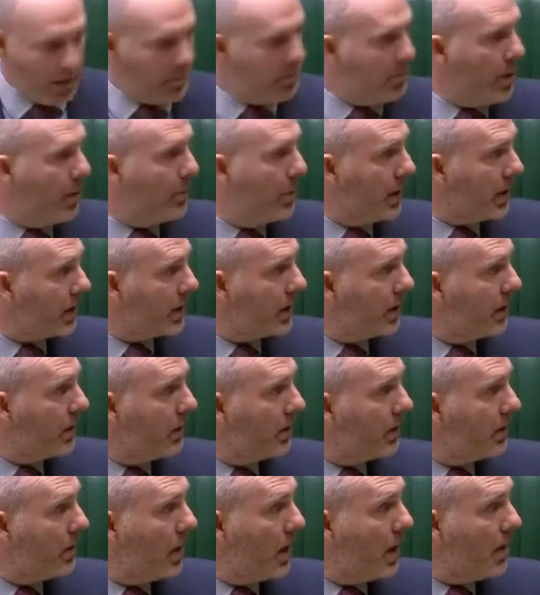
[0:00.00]

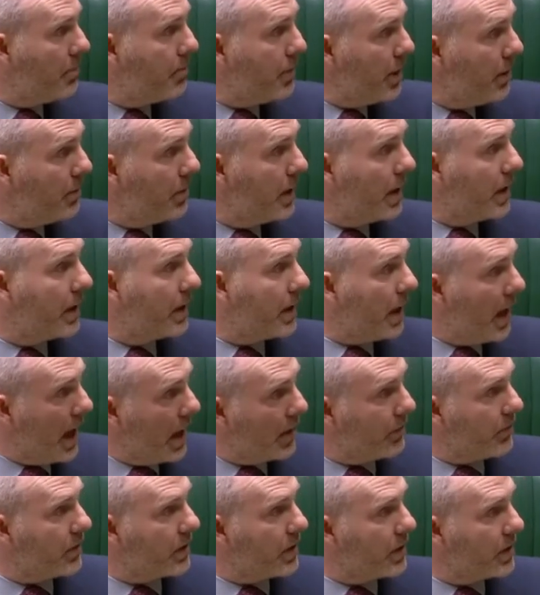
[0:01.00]
public
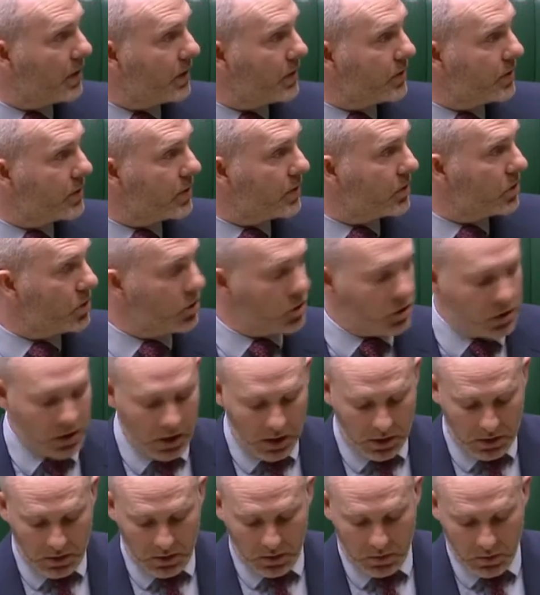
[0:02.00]
advocates such as
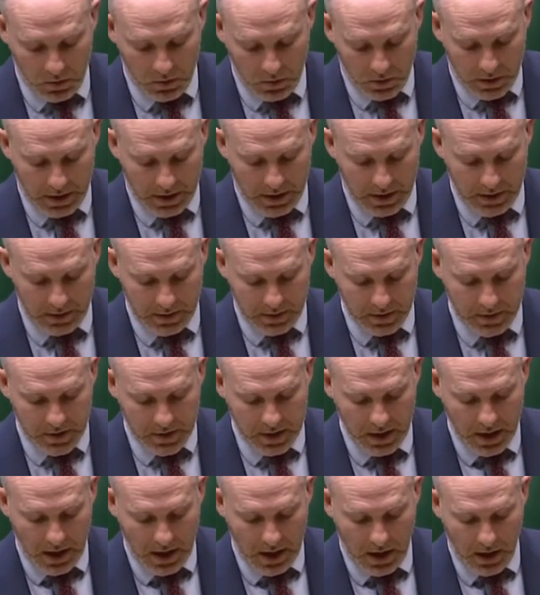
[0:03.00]
Charlotte Hawkins
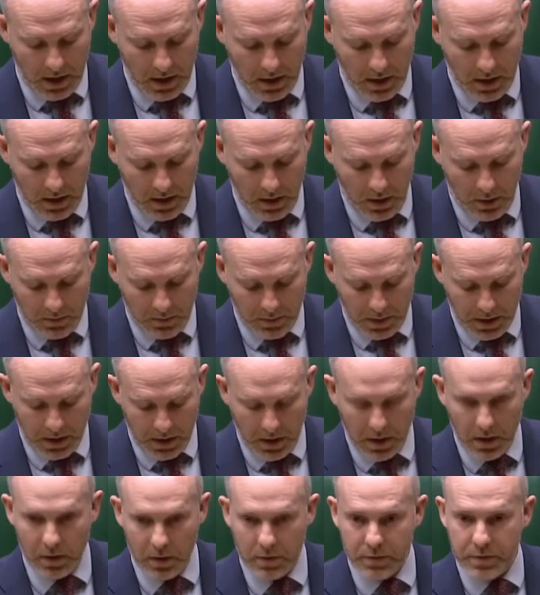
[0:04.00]
on
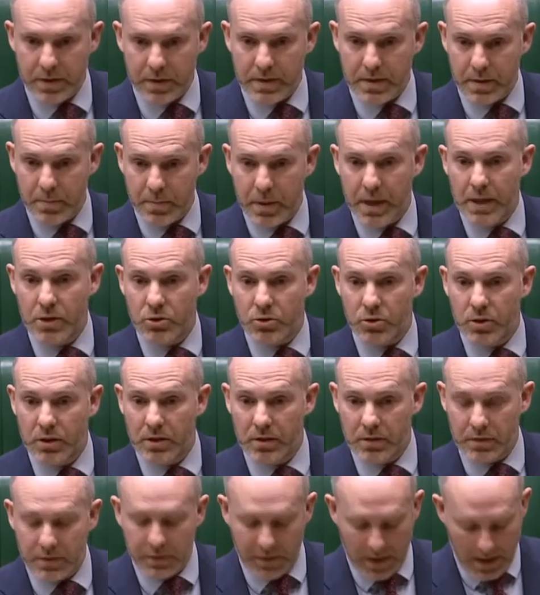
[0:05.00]
behalf as a patron
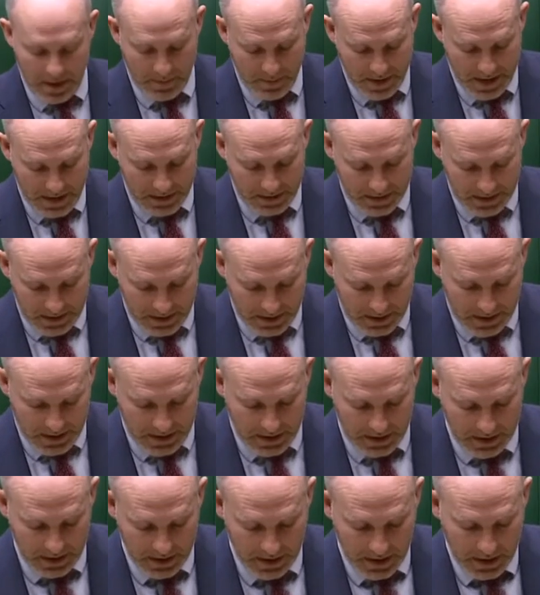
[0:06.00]
of
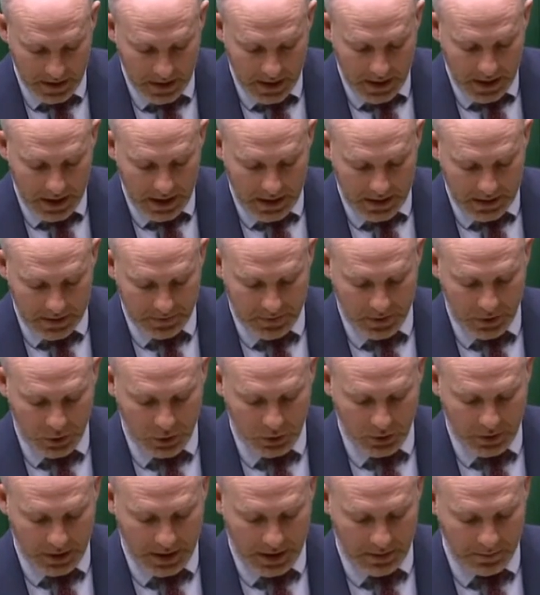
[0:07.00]
MND,
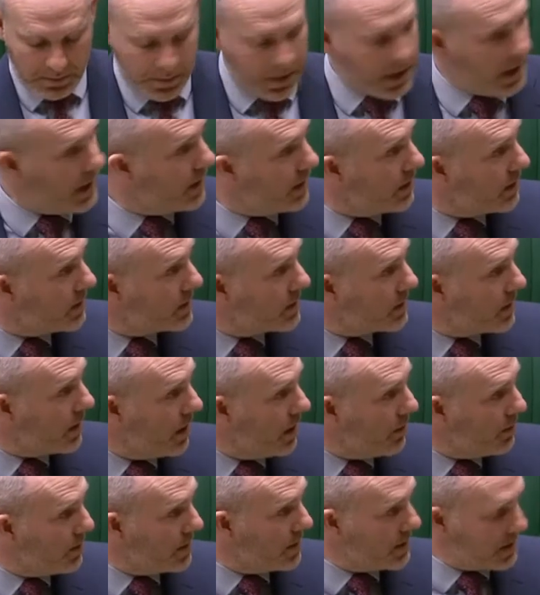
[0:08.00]
individual campaigners
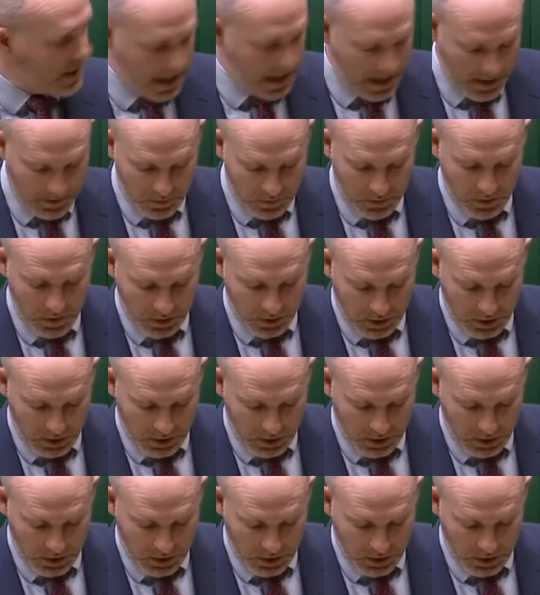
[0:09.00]
up and down the